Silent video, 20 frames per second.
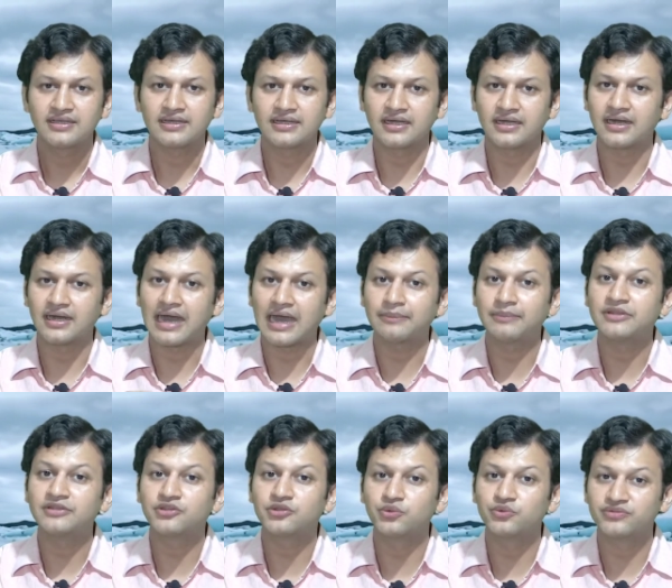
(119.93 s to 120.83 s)
uh, I'm
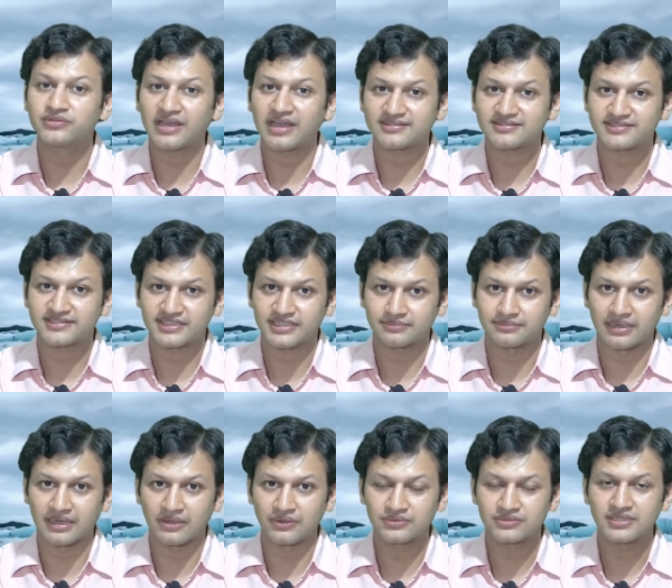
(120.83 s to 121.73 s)
enthusiastic
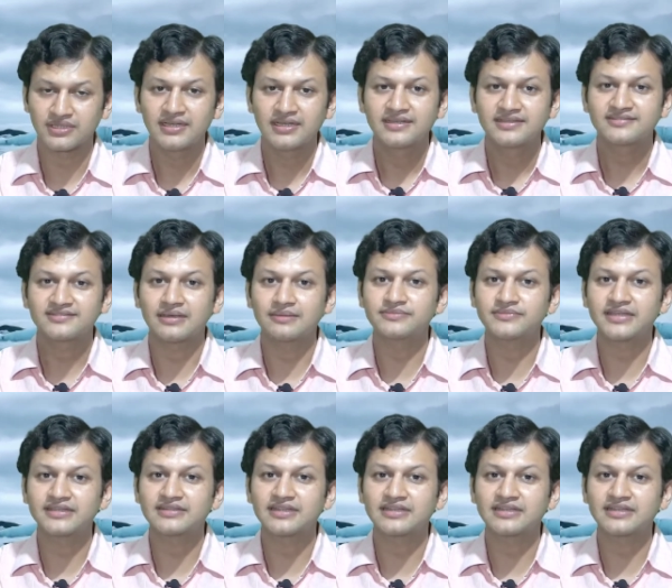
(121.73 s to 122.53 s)
about, something